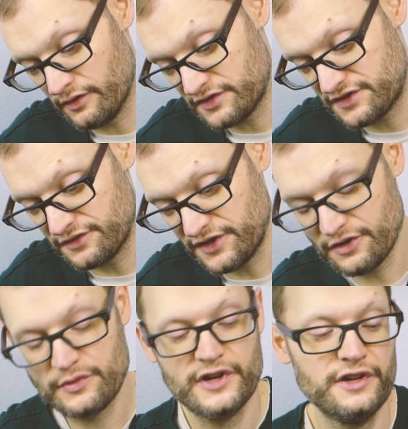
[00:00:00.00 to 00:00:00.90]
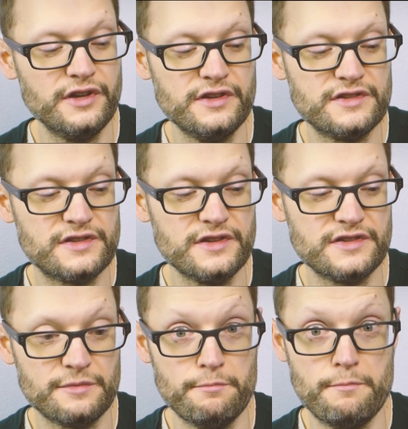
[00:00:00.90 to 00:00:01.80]
Studio One
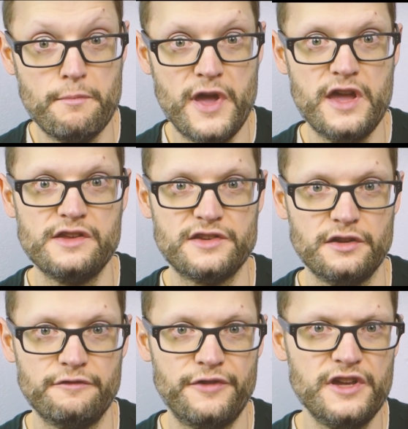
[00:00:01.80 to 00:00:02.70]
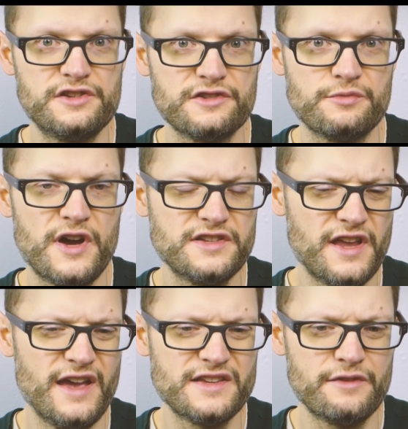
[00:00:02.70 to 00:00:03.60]
is amazing. Features-wise,
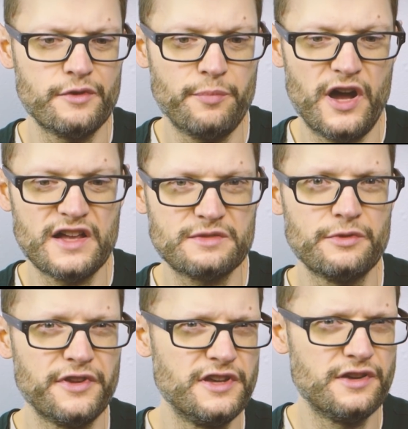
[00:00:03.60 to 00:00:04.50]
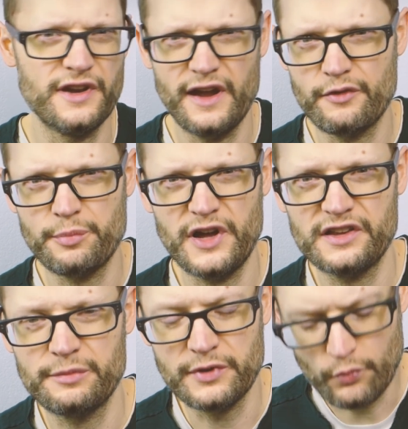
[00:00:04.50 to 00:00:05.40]
it has every possible thing you could ever
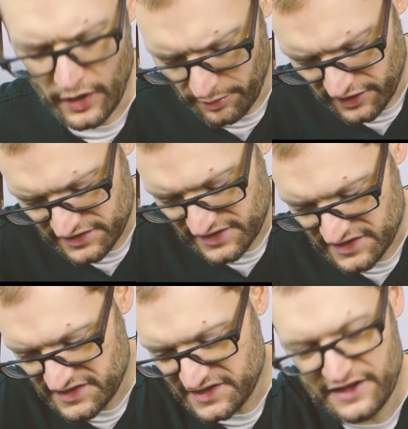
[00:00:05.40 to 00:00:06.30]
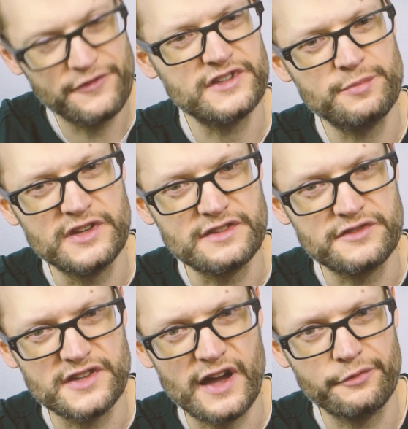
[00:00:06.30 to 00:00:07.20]
possibly want, but it is the stiffest piece
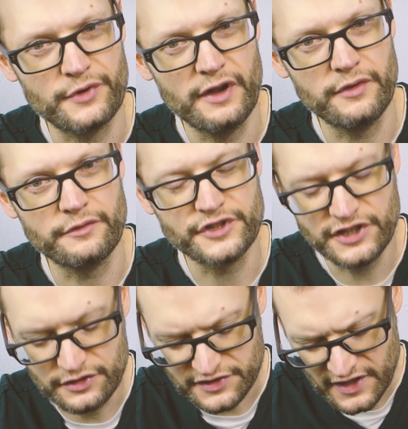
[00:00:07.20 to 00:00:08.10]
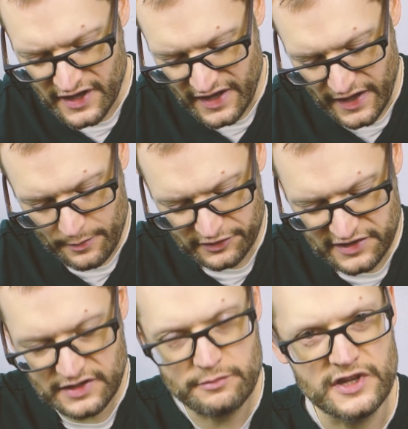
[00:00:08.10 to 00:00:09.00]
of software I've ever used.
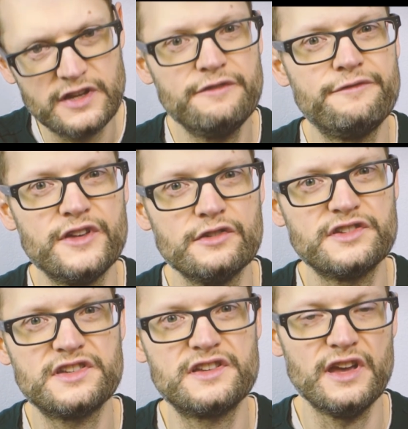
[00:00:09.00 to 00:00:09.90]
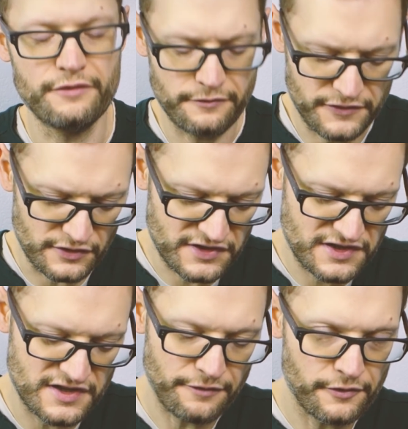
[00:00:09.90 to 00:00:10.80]
Ableton, to me, feels stiff. It feels
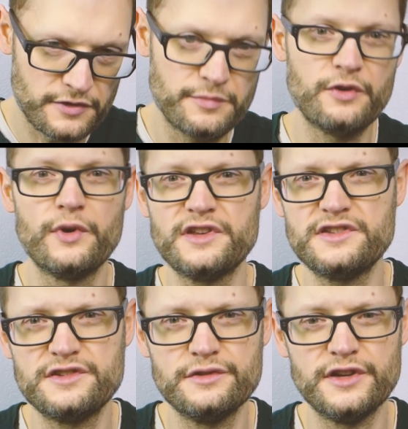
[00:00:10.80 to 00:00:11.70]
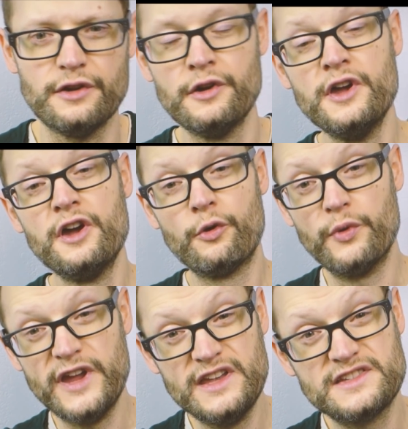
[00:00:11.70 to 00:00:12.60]
stiffer than Bitwig Studio.
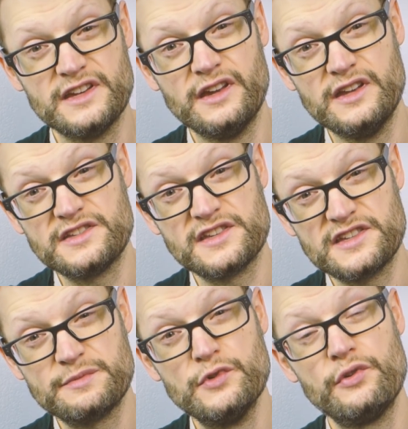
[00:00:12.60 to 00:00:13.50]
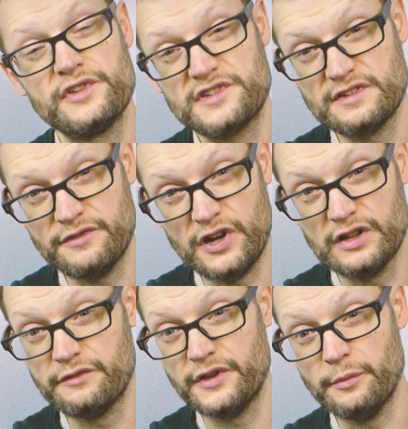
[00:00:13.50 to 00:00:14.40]
Reason is the smoothest of
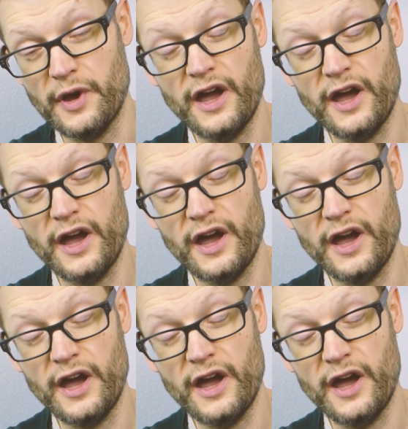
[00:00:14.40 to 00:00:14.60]
all of them.